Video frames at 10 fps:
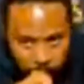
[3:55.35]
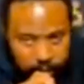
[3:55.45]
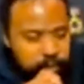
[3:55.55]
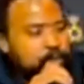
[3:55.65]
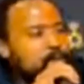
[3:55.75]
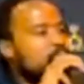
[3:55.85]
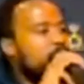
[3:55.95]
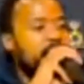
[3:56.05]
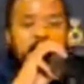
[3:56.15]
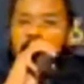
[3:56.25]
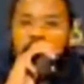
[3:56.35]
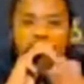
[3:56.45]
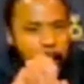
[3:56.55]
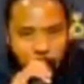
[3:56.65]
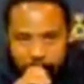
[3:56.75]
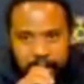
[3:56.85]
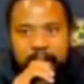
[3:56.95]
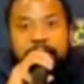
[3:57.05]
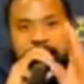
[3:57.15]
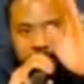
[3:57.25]
He's not a boy, he's a
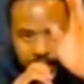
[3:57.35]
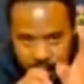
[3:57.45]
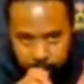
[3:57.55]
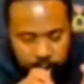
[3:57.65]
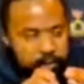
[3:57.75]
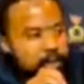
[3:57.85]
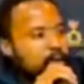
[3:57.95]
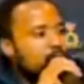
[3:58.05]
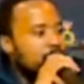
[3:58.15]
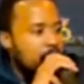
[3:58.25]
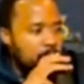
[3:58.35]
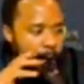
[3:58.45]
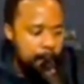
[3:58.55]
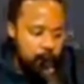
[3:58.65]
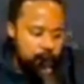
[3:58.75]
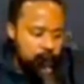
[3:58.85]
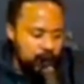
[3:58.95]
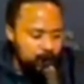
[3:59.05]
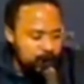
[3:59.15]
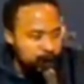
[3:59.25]
demon. Now, come on, read verse
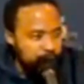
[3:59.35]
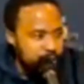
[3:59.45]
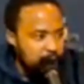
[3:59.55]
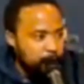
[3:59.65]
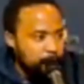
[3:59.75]
15. Exodus